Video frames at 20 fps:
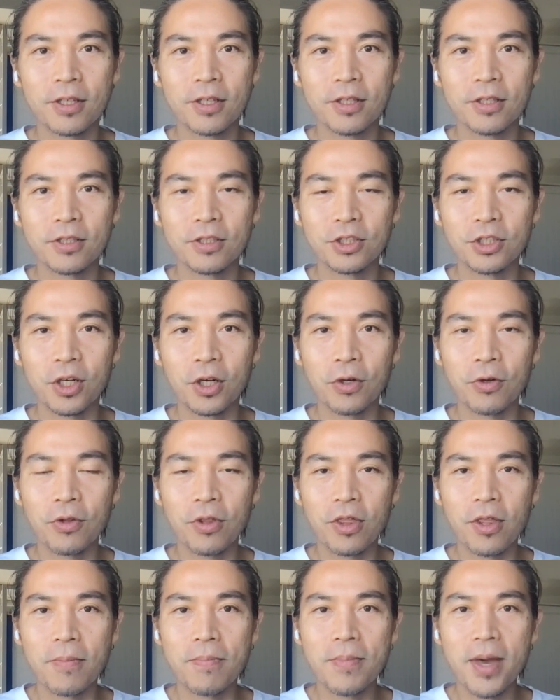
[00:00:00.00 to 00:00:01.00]
So
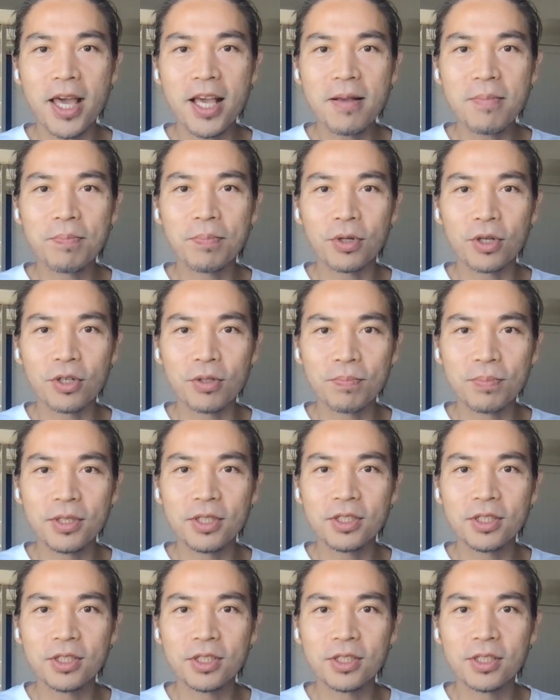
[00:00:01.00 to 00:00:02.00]
the main
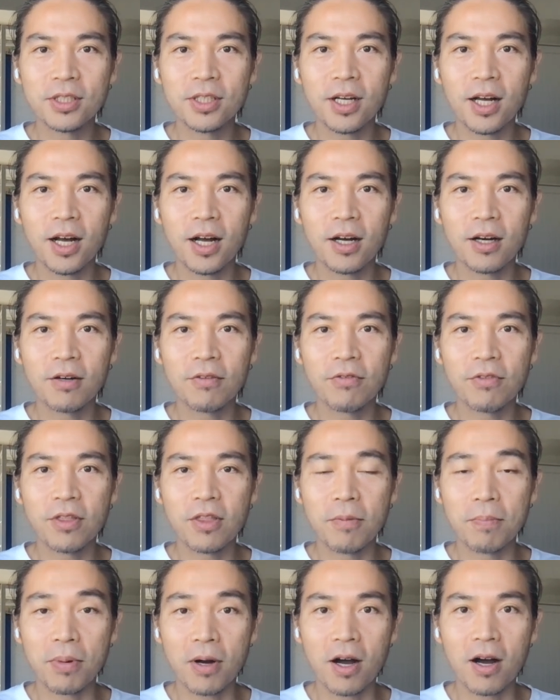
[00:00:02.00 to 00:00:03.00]
purpose of the
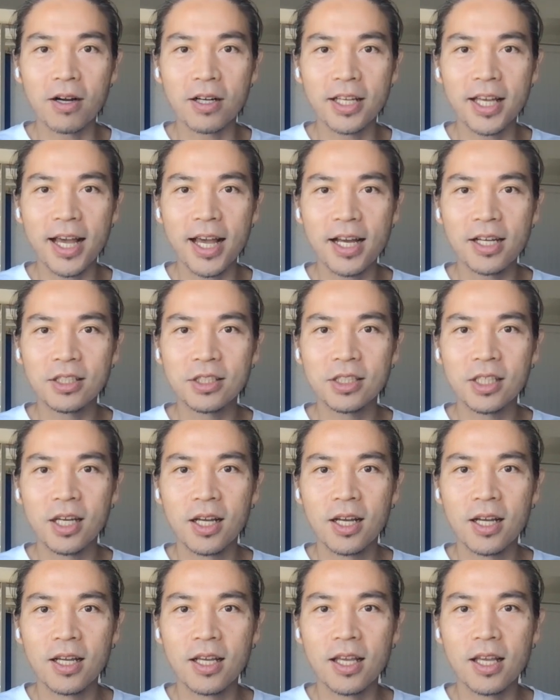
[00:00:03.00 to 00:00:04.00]
podcast
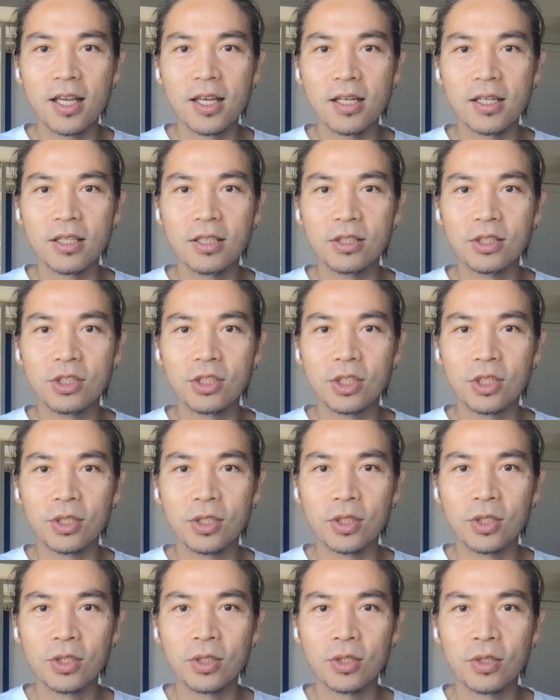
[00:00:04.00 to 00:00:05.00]
is
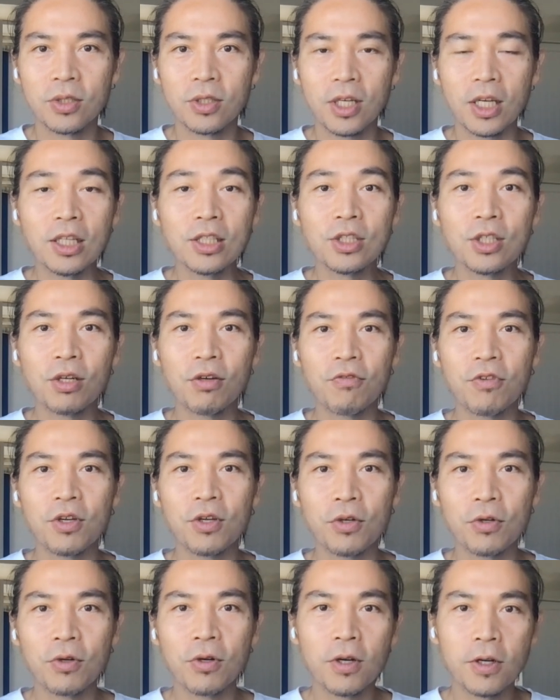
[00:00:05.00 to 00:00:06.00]
to interview
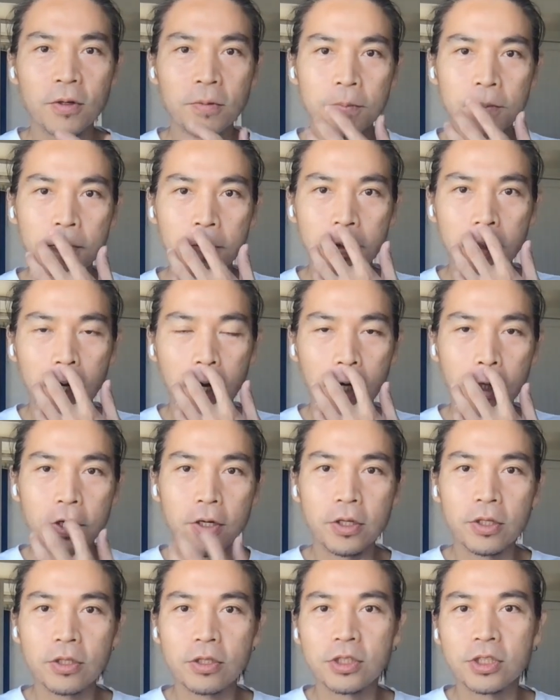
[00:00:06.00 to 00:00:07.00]

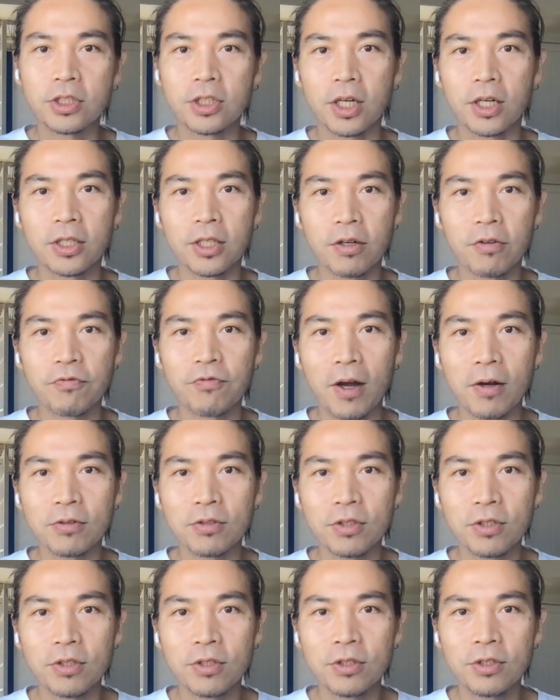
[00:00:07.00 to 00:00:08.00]
other startup
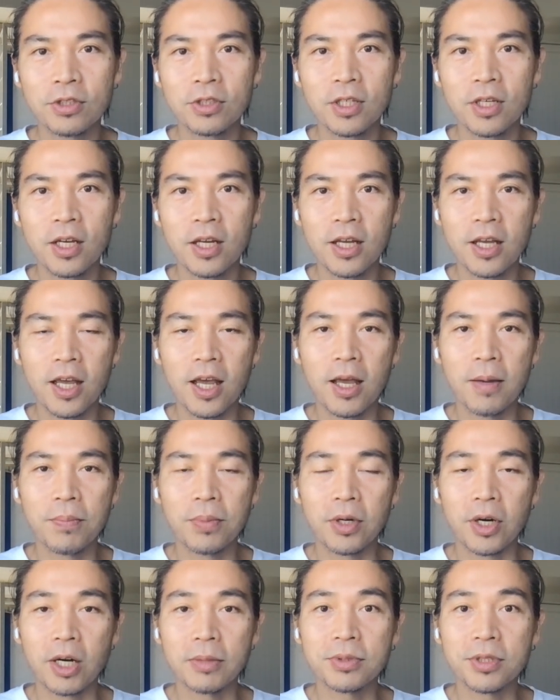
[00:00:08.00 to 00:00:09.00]
founders and
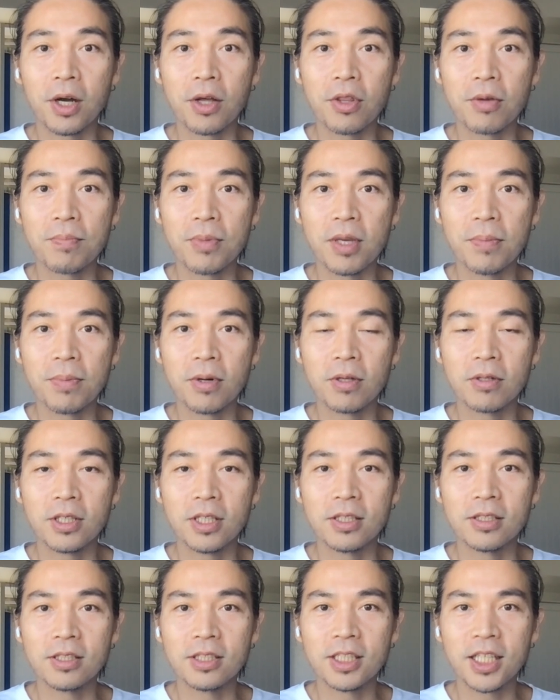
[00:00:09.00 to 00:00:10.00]
perhaps other people
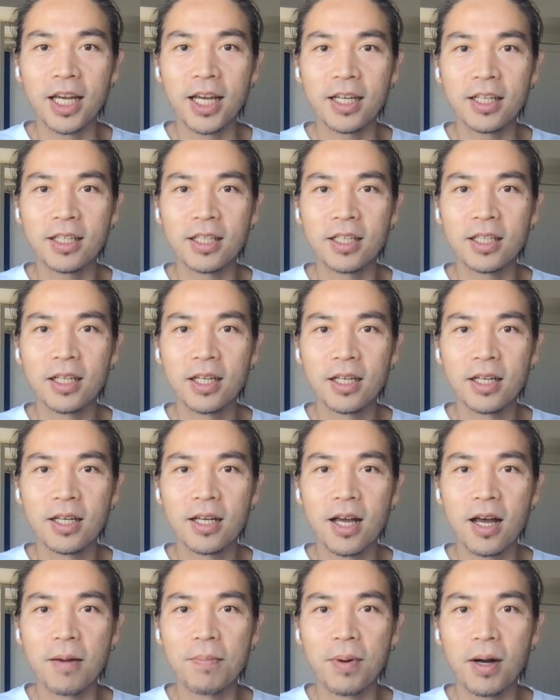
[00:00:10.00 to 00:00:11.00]
in tech
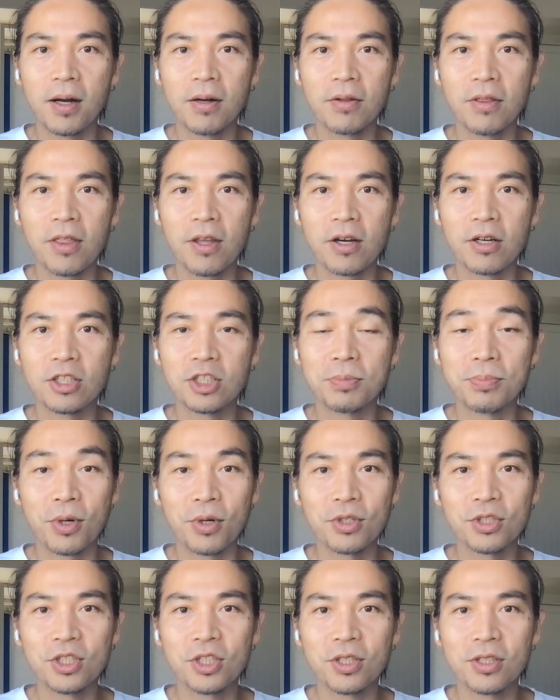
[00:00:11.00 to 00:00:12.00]
about their
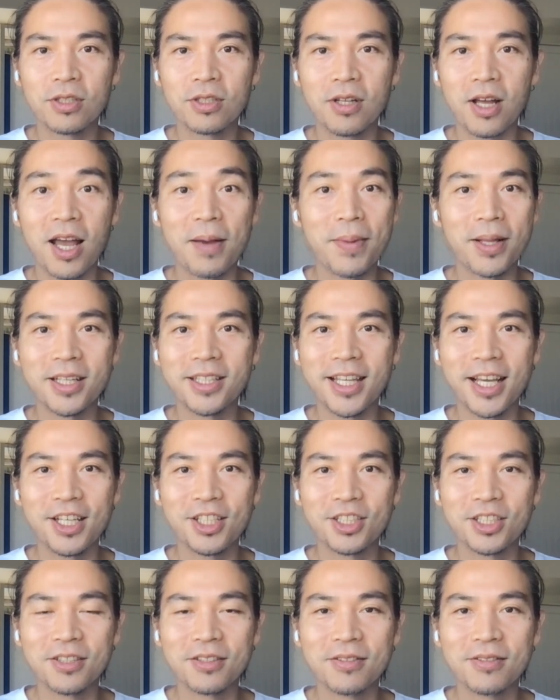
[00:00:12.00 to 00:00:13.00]
spiritual and
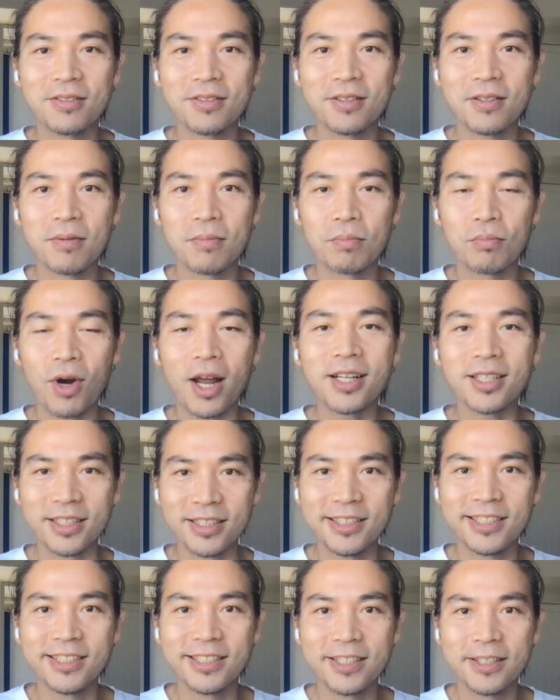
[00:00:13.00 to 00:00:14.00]
meditation
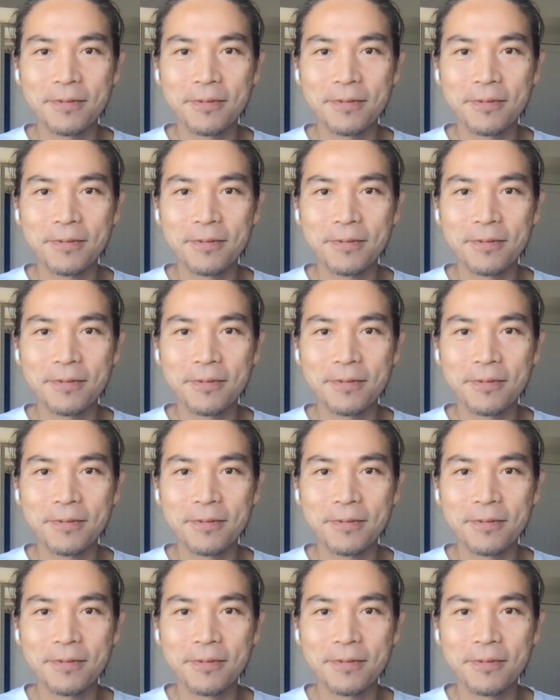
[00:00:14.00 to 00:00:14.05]
practice.